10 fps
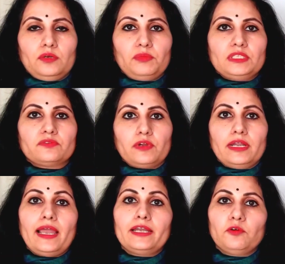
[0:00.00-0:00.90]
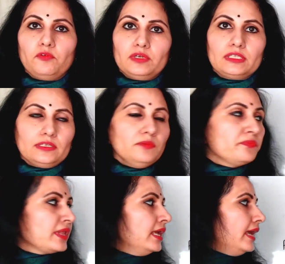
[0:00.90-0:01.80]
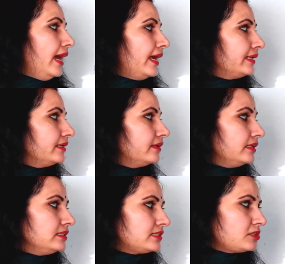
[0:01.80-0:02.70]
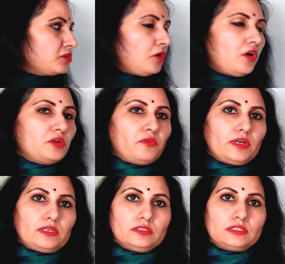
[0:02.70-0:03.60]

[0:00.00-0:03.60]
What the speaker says: means Fahrenheit over there, and in such a hot water